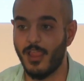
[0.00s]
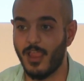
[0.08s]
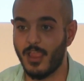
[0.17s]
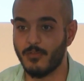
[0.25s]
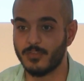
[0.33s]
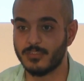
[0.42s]

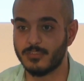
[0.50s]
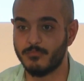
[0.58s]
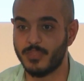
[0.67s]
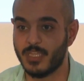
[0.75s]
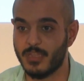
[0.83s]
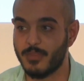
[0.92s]
I was
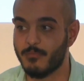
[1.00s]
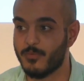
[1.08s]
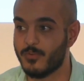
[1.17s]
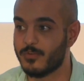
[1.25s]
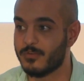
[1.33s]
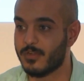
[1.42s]
becoming
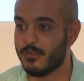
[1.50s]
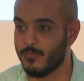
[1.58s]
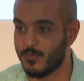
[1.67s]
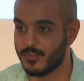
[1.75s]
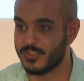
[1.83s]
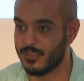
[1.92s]
more and
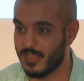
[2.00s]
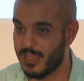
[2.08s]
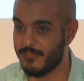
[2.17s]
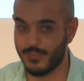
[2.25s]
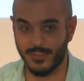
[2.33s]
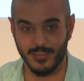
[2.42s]
more
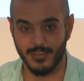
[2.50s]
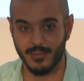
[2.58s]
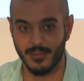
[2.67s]
Salafi,